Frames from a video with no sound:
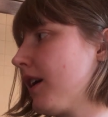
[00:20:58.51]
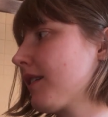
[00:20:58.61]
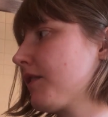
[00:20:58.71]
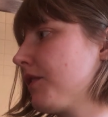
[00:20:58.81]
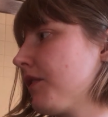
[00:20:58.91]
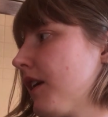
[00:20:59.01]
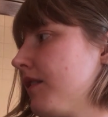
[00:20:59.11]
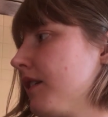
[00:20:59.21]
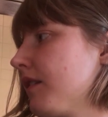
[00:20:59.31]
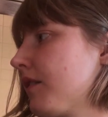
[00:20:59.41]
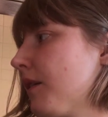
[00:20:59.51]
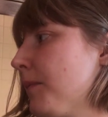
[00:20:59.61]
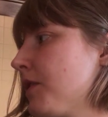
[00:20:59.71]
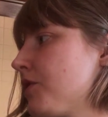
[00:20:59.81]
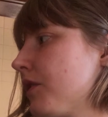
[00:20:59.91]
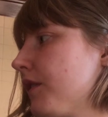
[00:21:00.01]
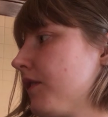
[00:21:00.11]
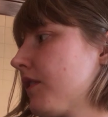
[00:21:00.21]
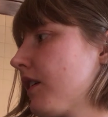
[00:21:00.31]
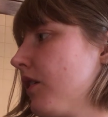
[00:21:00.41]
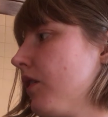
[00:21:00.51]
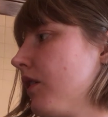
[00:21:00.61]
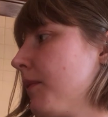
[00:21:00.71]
exercising some measure of skill,